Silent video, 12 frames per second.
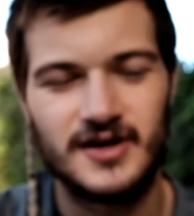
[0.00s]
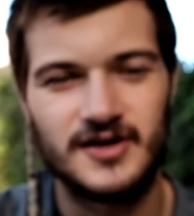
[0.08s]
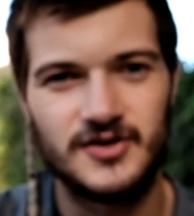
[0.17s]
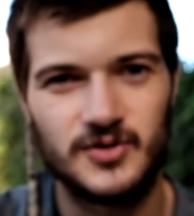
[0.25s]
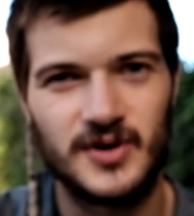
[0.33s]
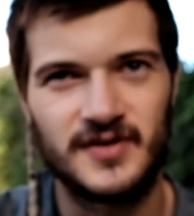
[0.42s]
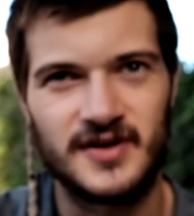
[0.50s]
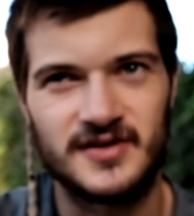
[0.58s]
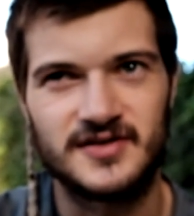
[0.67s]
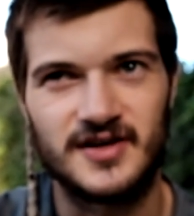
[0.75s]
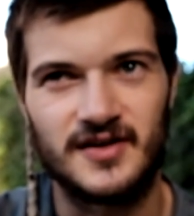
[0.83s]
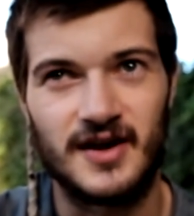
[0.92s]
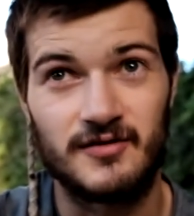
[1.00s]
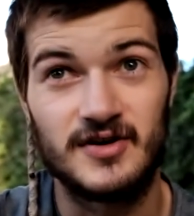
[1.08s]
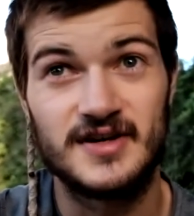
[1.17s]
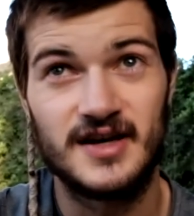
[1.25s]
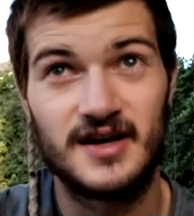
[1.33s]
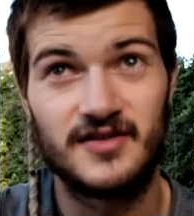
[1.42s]
doing this. And
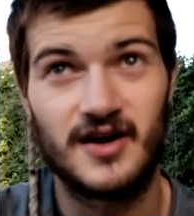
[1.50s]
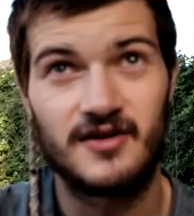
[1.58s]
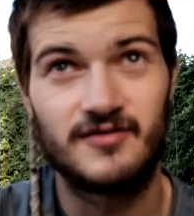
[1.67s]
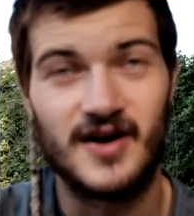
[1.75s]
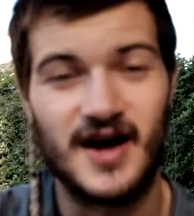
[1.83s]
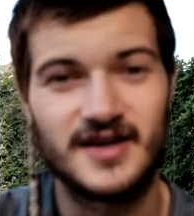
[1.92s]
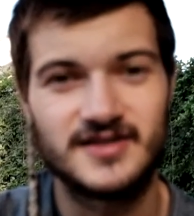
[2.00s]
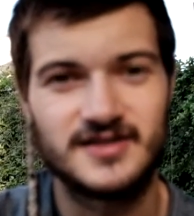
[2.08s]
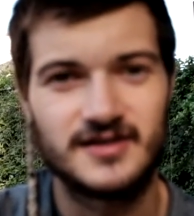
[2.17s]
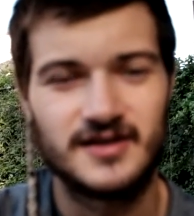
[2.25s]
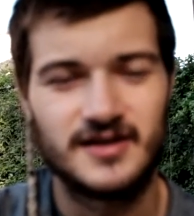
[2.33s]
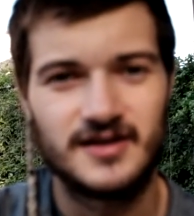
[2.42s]
every day that I fast,